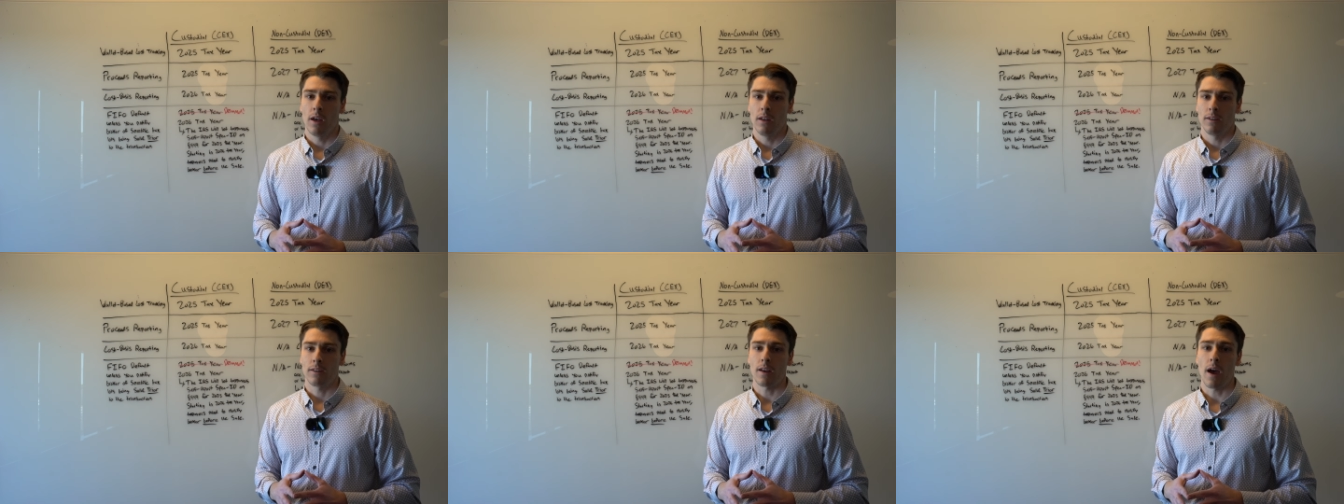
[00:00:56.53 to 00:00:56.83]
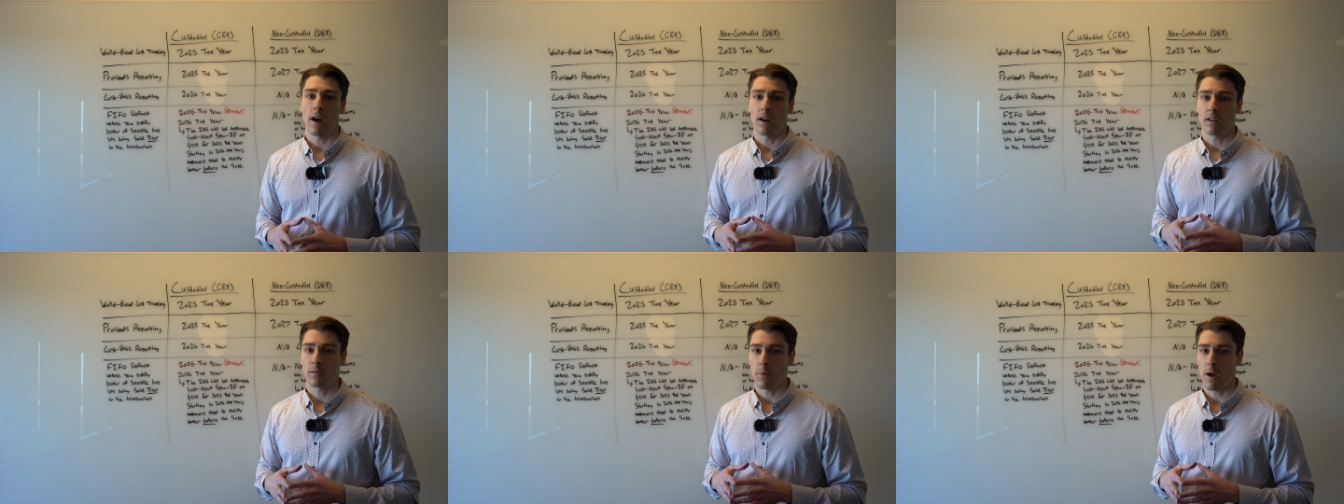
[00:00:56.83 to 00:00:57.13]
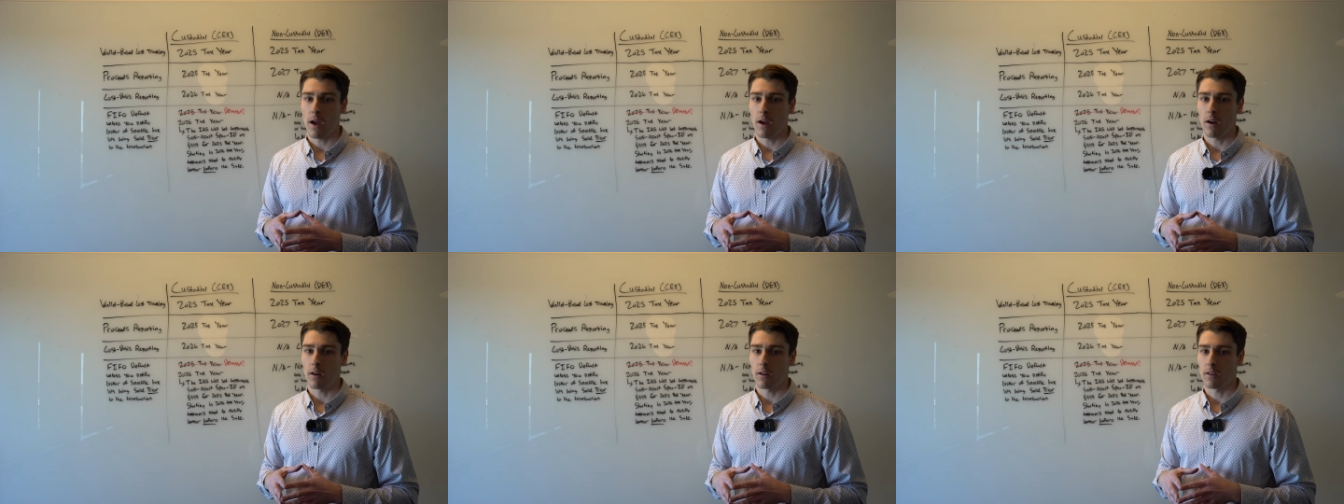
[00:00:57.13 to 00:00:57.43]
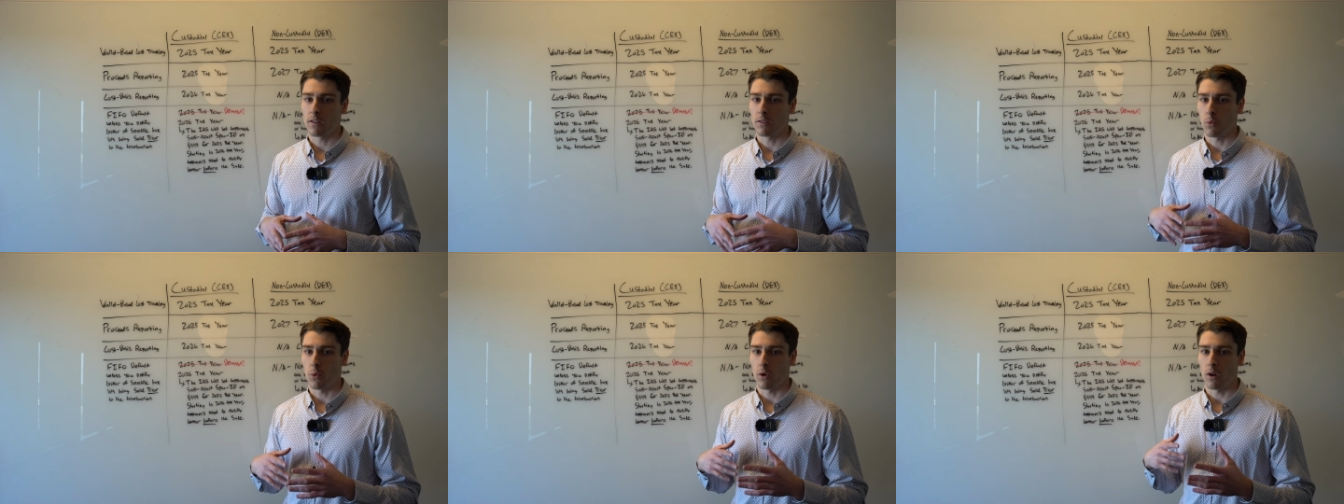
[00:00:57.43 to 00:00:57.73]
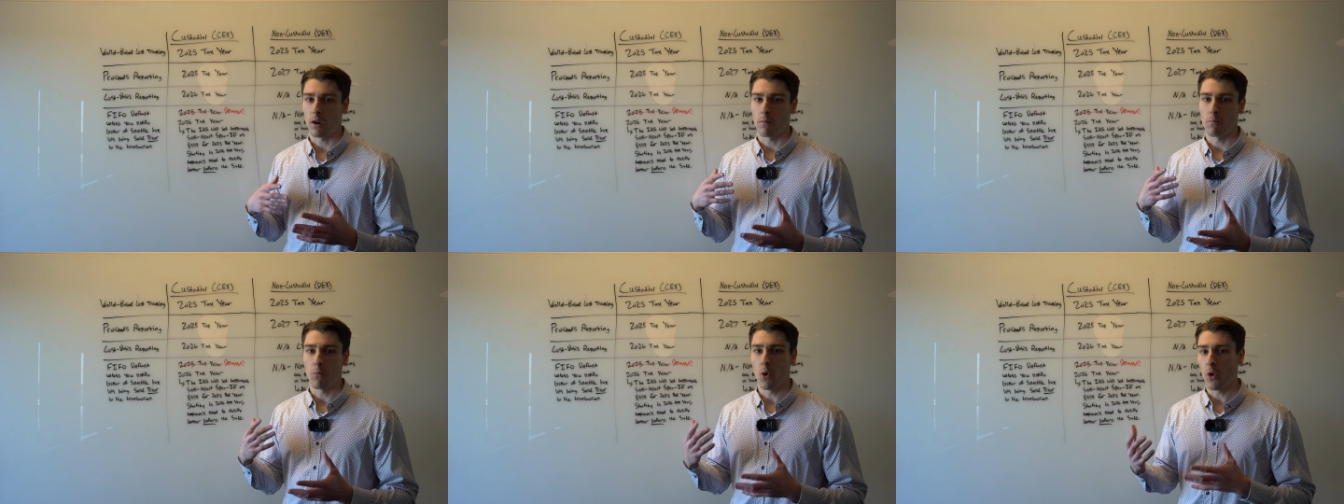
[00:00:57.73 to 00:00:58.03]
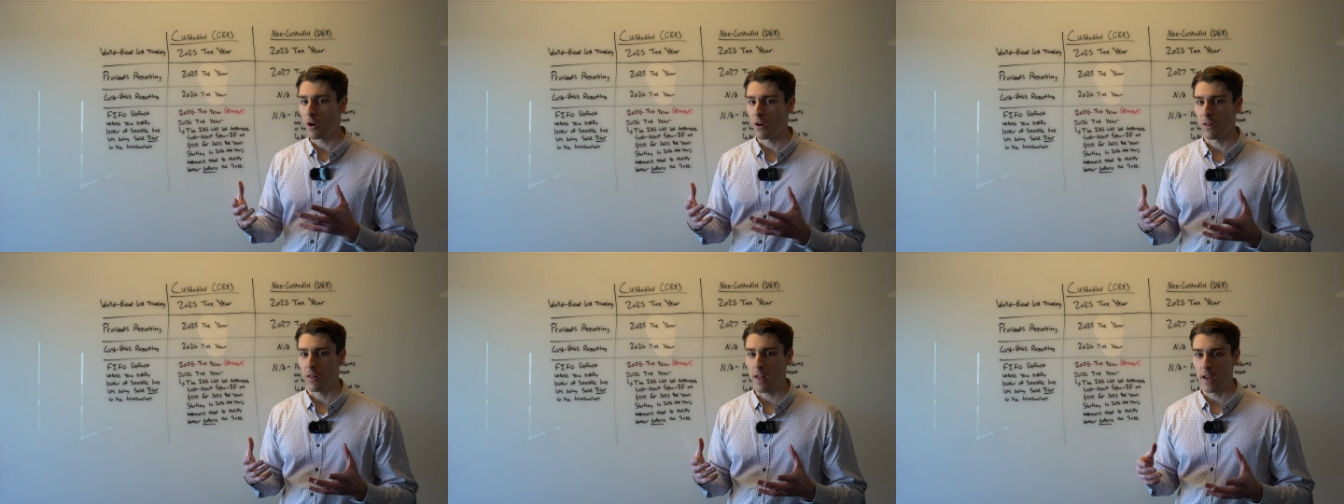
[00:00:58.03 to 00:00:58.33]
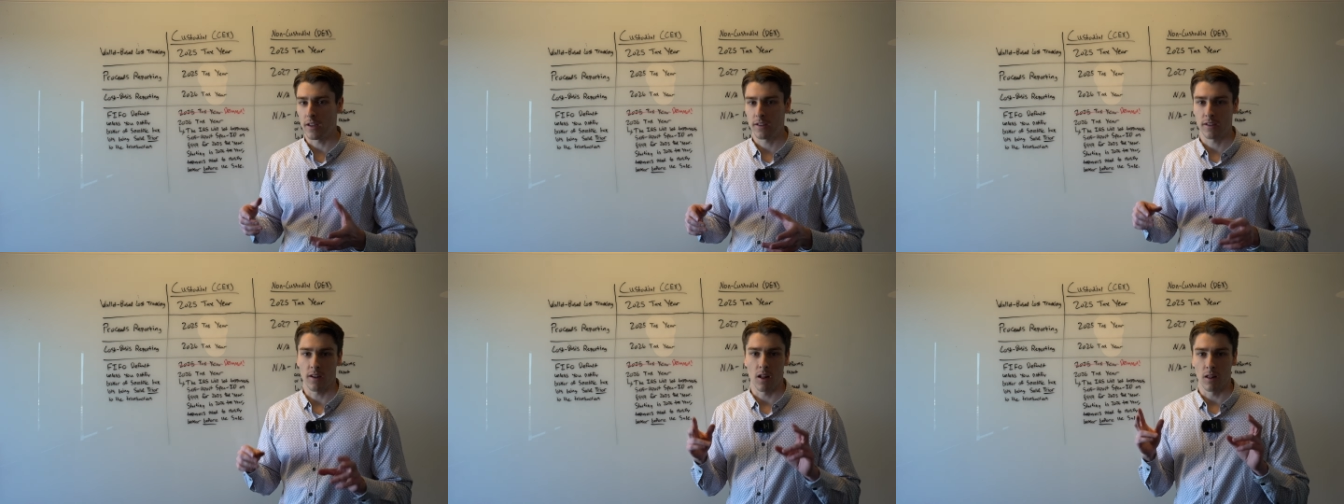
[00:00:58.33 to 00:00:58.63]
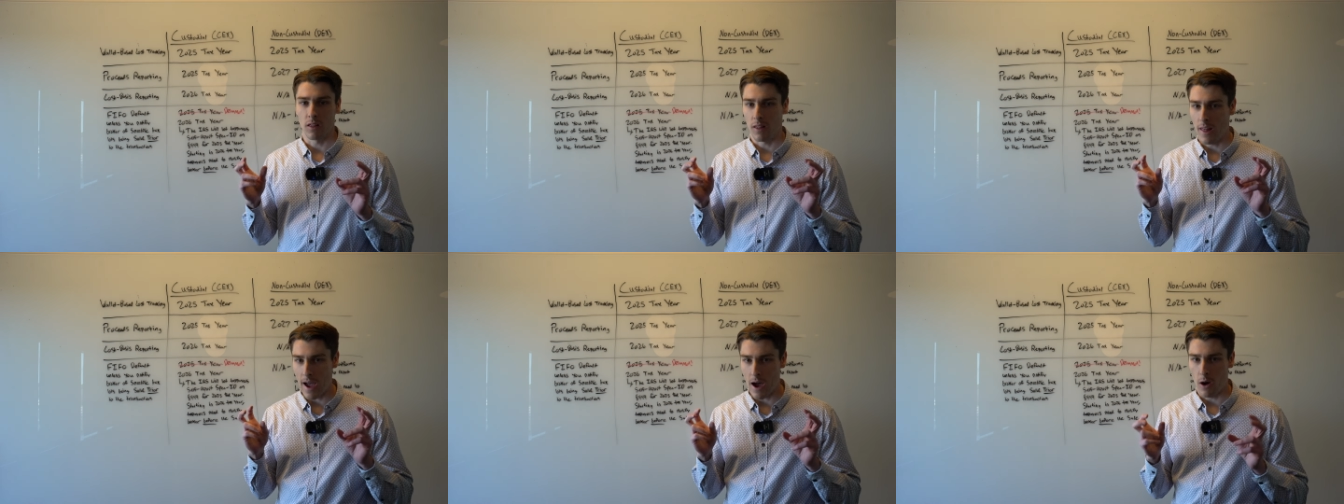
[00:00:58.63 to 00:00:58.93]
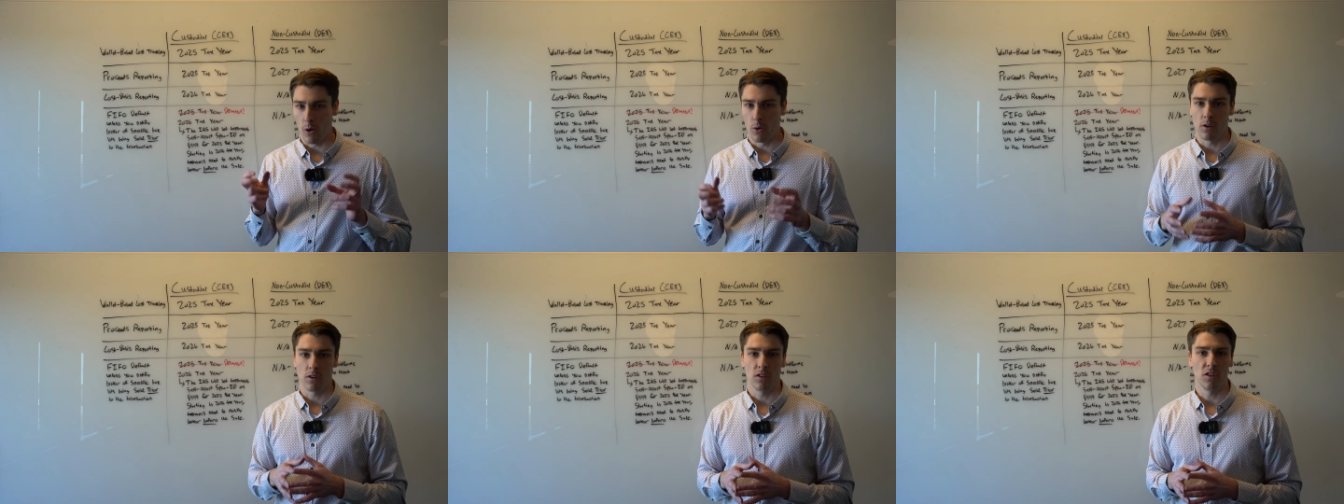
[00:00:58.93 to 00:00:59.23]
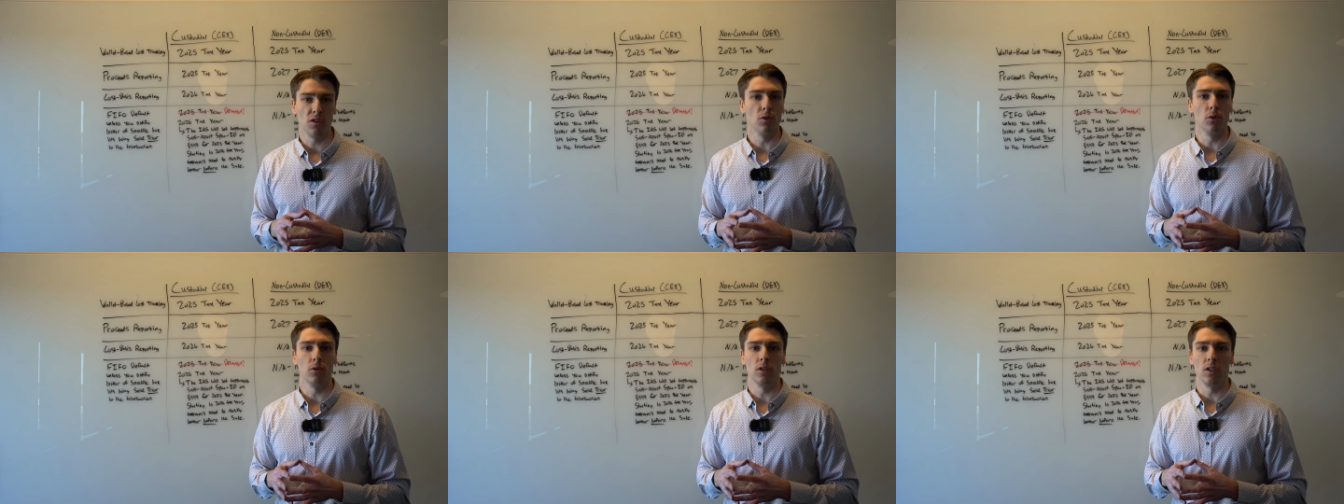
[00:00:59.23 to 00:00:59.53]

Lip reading: taxpayers were more or less allowed to